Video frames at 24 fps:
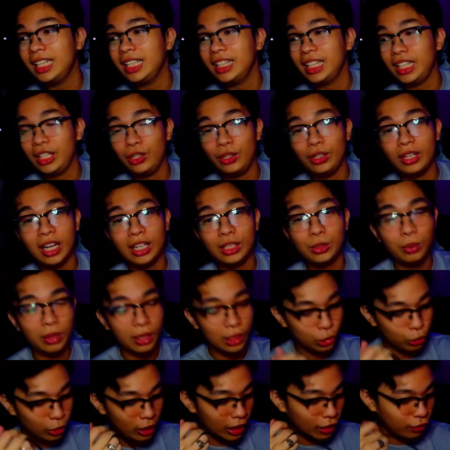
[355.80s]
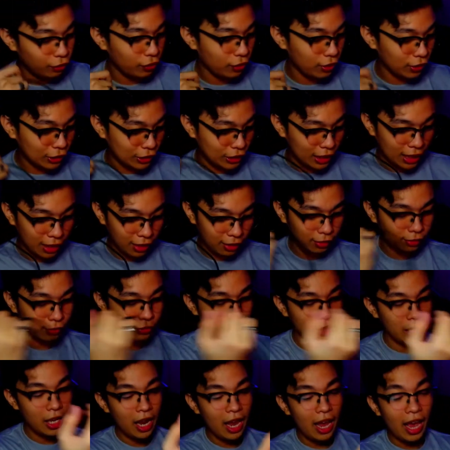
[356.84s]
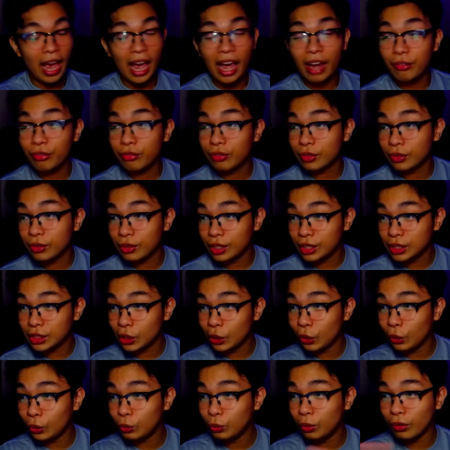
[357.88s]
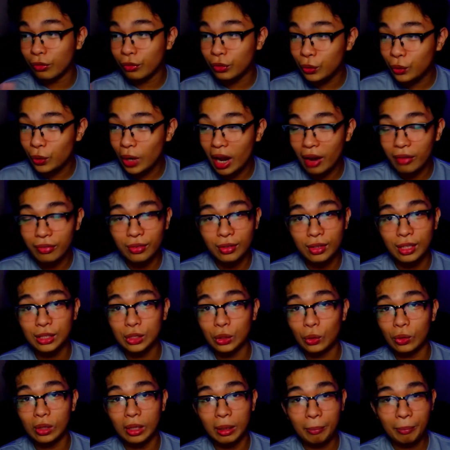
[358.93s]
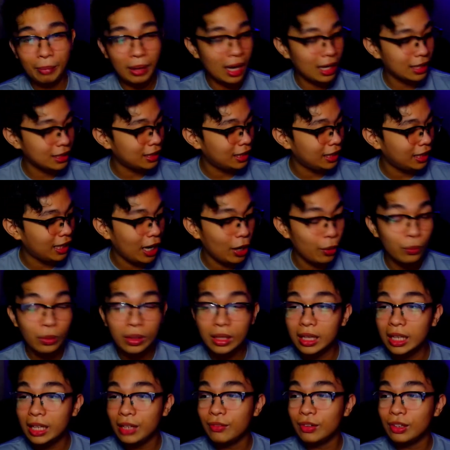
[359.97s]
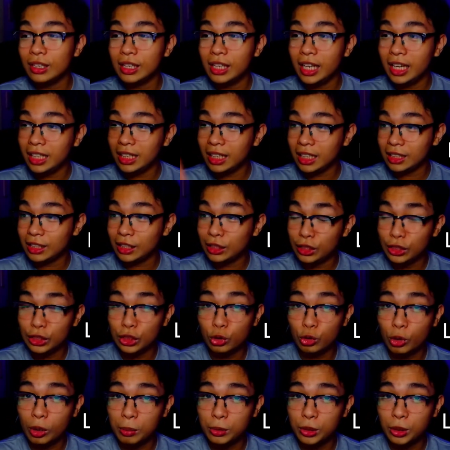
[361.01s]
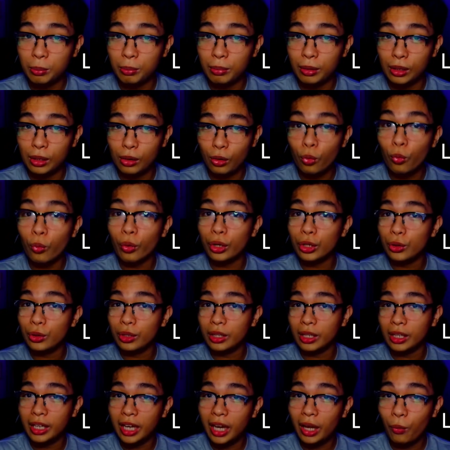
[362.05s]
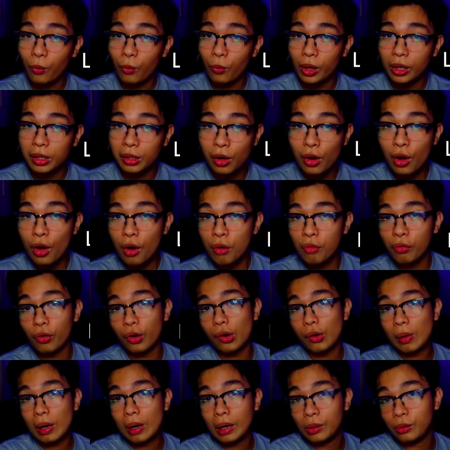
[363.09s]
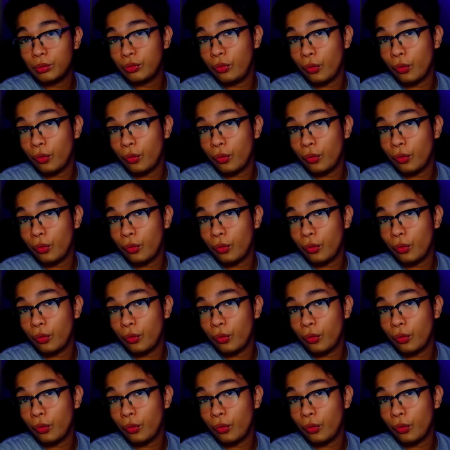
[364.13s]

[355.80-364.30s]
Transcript: it and you guys want to try it for yourselves, after this whole review, after this whole unboxing, I will leave a link in the description below where you can get one for around